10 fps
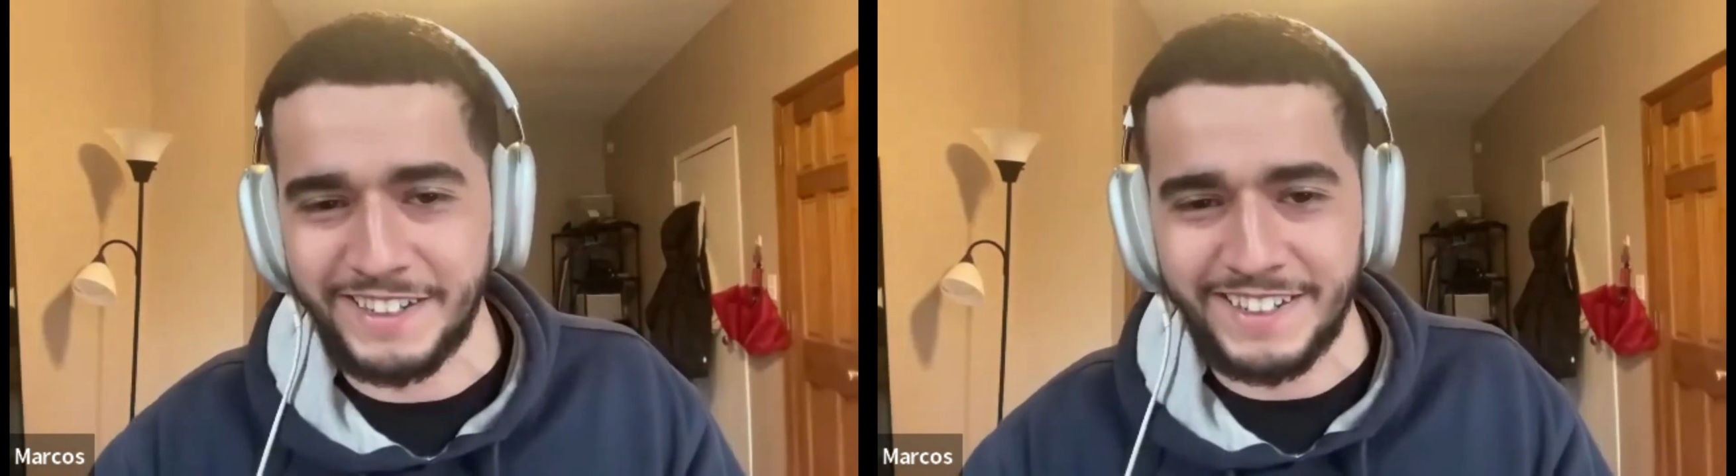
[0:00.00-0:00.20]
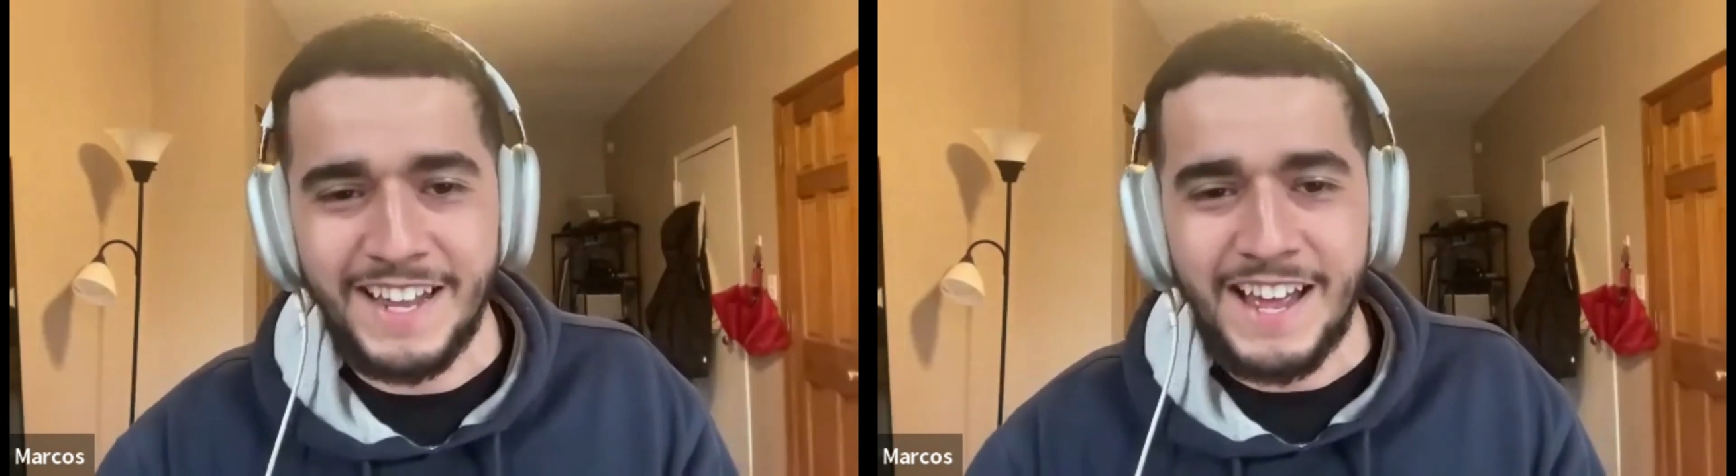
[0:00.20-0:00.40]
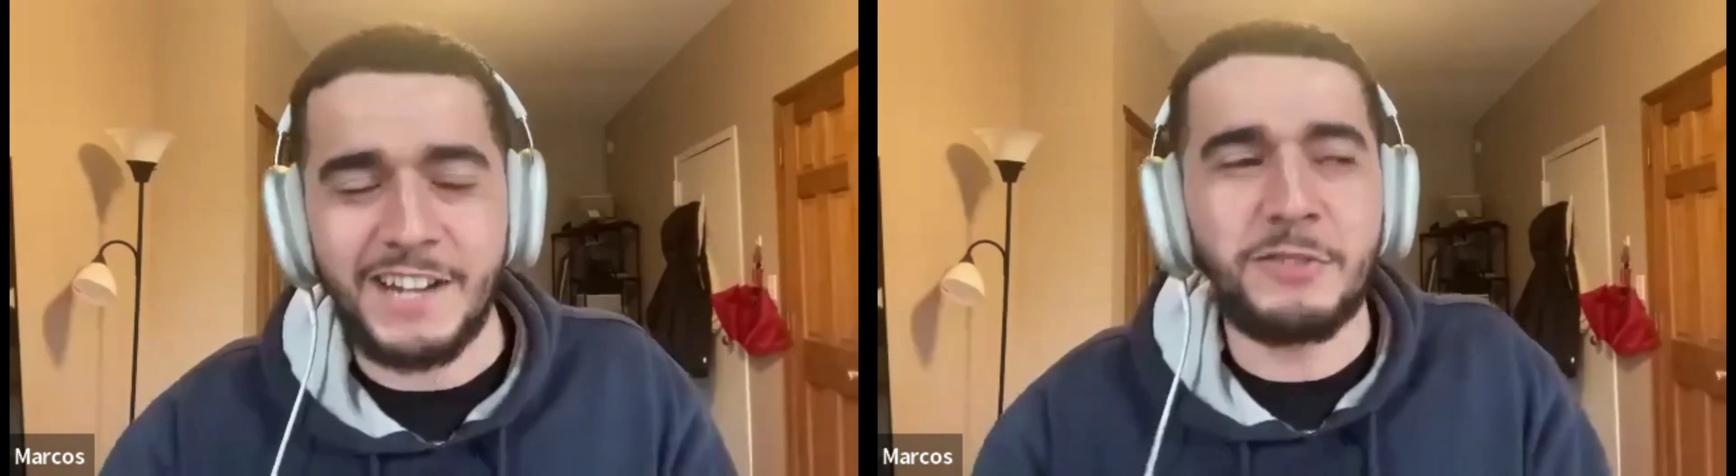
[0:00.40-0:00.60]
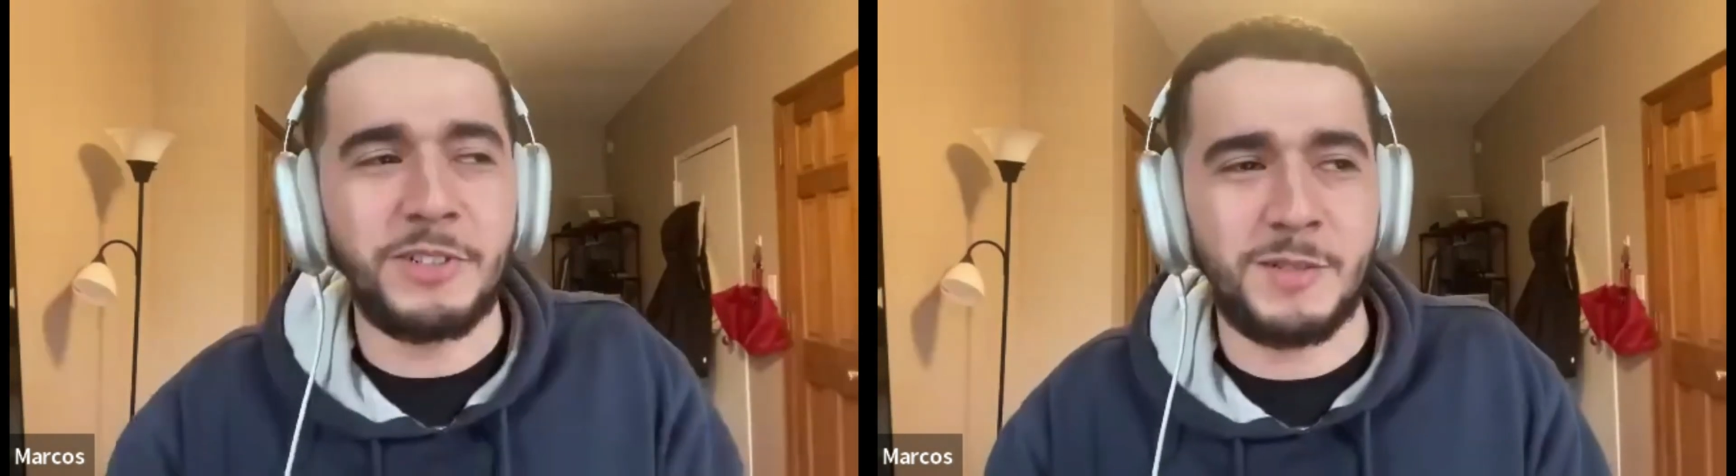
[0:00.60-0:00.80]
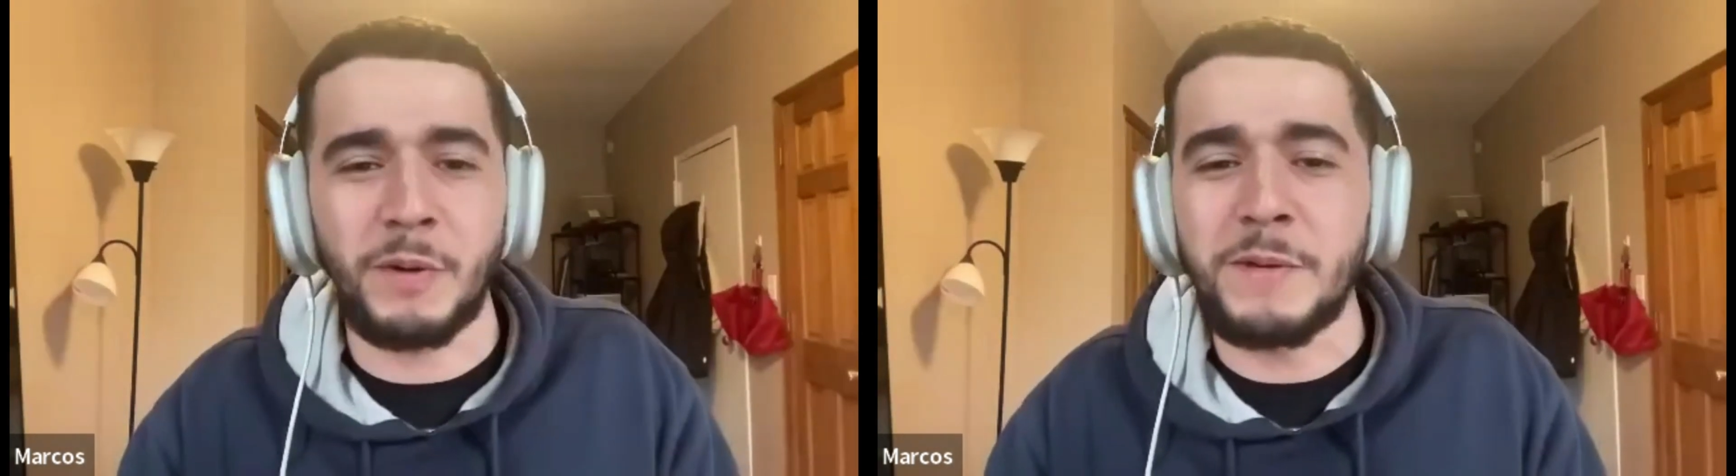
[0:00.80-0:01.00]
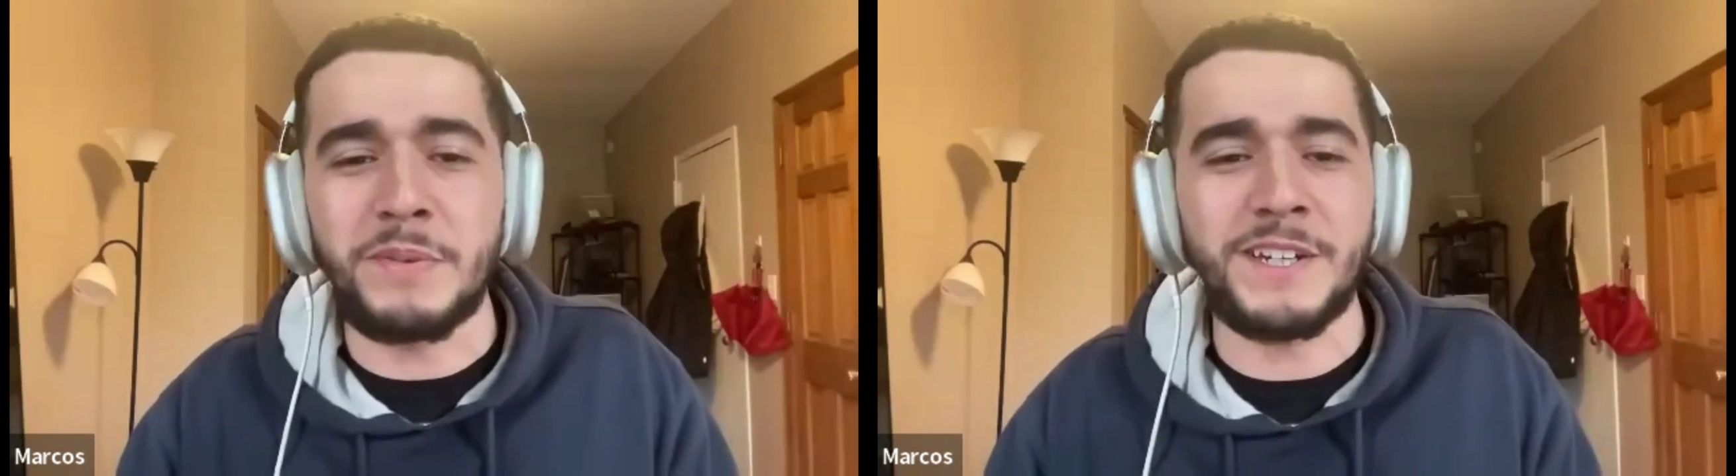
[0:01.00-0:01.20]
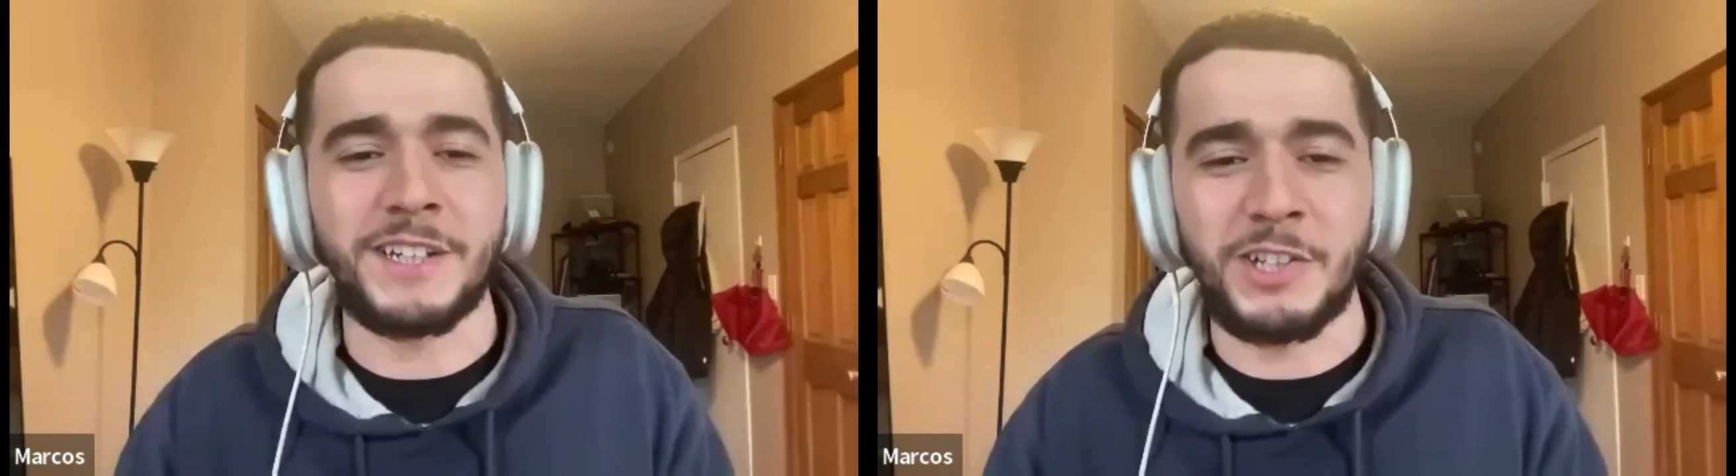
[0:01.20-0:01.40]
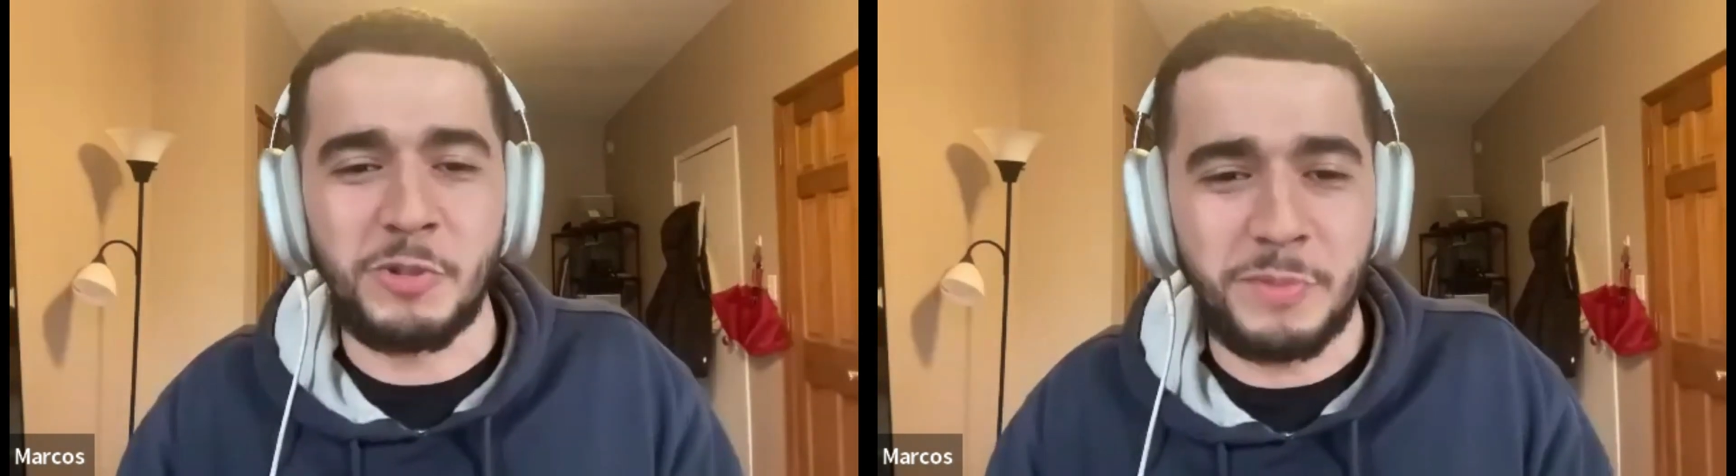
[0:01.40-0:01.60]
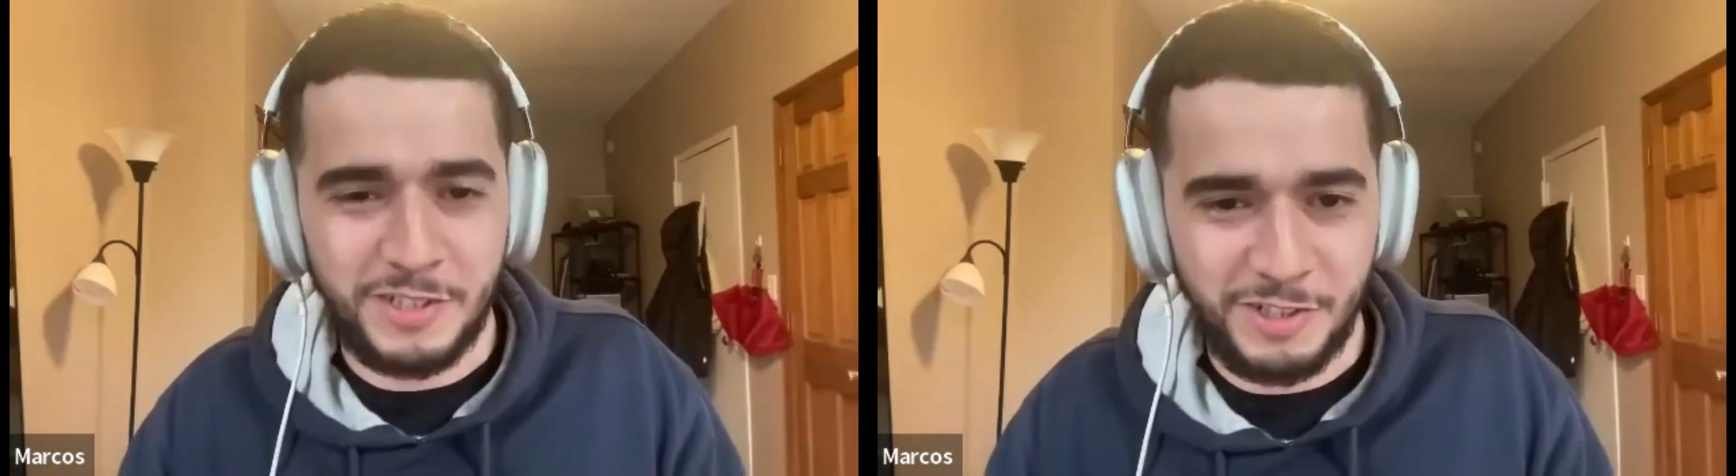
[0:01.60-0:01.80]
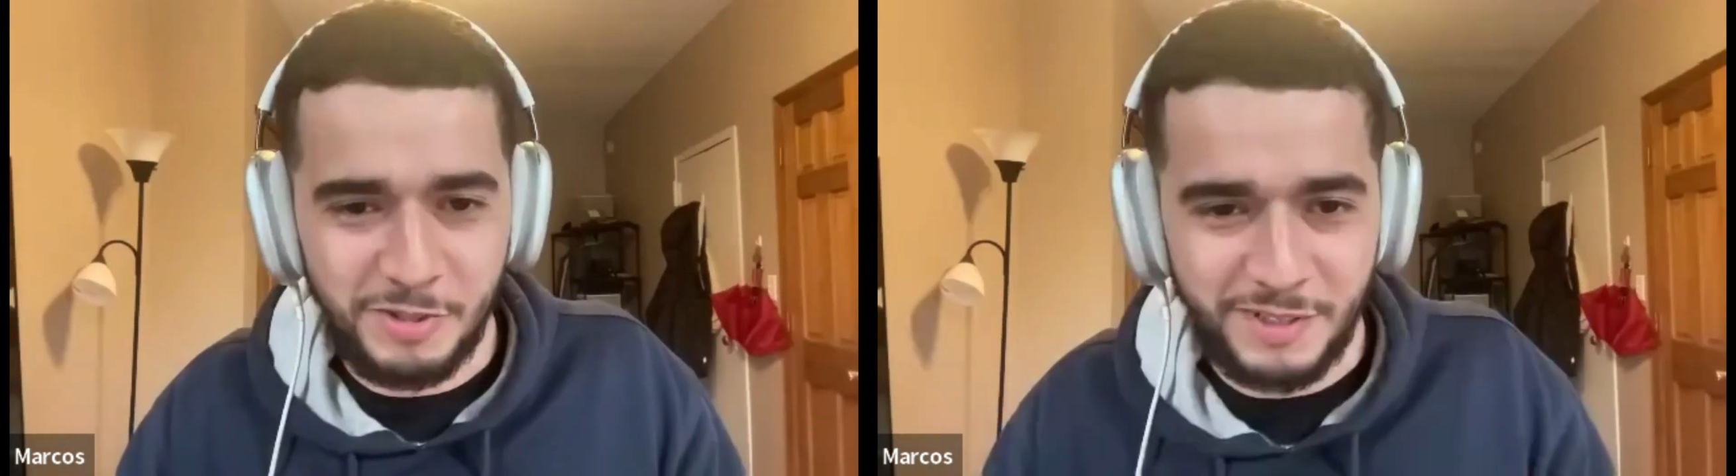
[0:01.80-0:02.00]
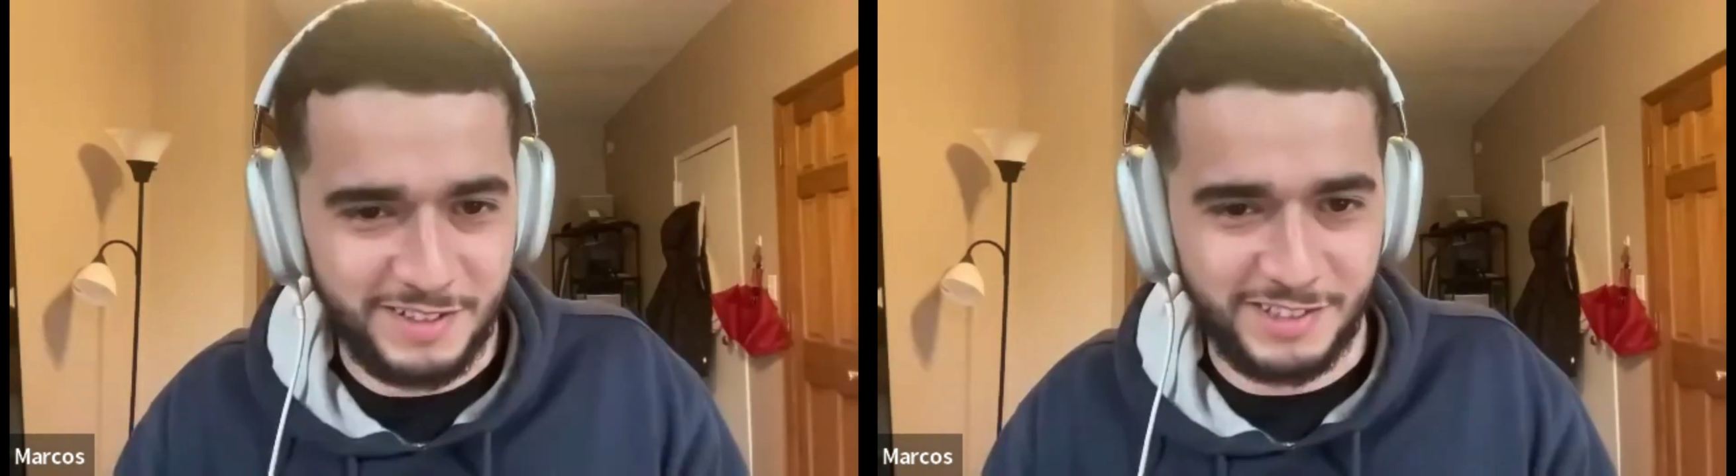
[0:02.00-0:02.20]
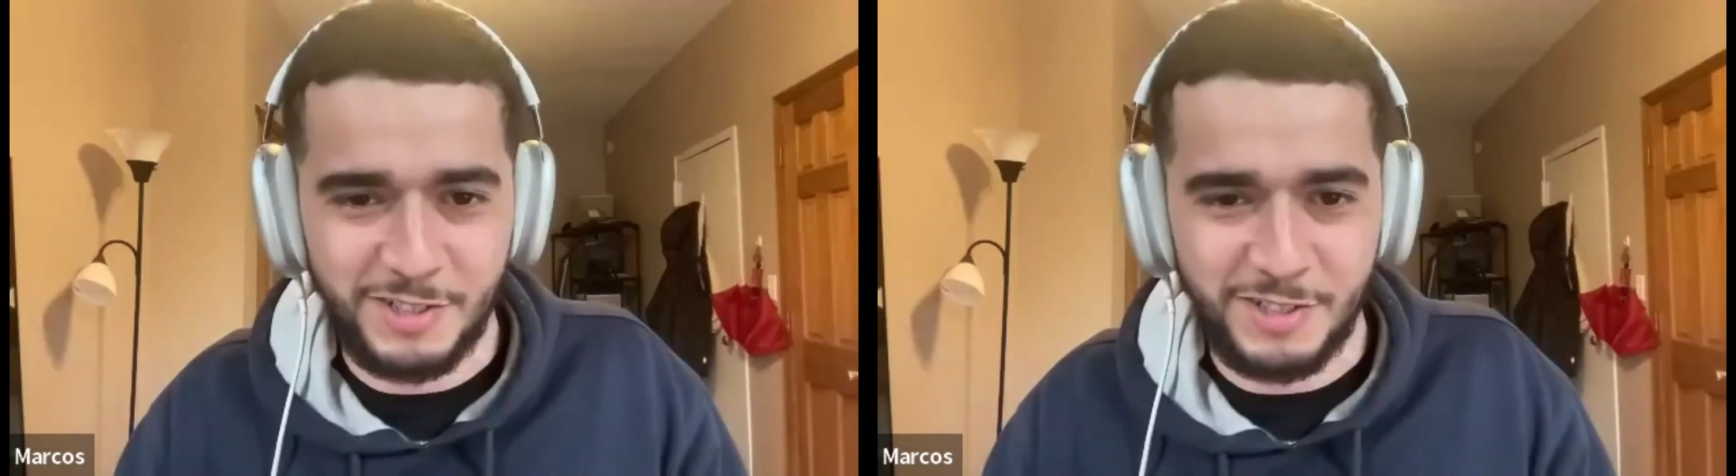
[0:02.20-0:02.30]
Like, how do you explain being a human to humans?